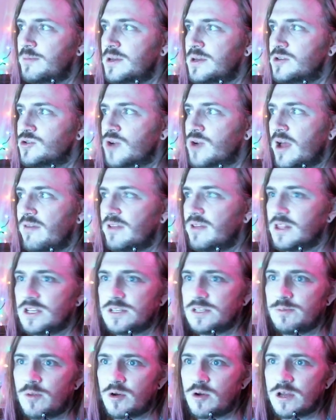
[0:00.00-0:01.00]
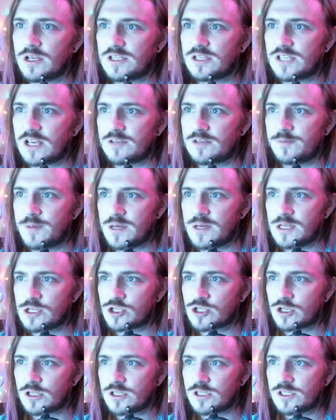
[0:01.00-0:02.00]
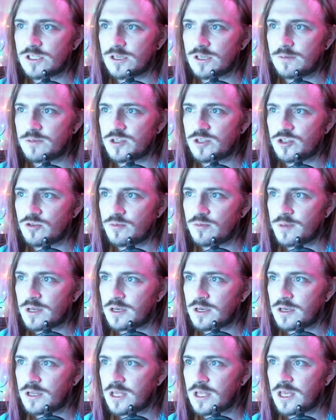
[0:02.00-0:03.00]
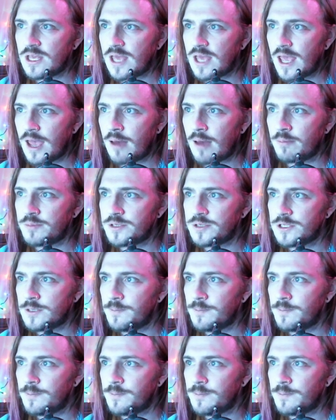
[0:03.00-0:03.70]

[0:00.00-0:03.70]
been driving this morning's expedition seems to have been decamped,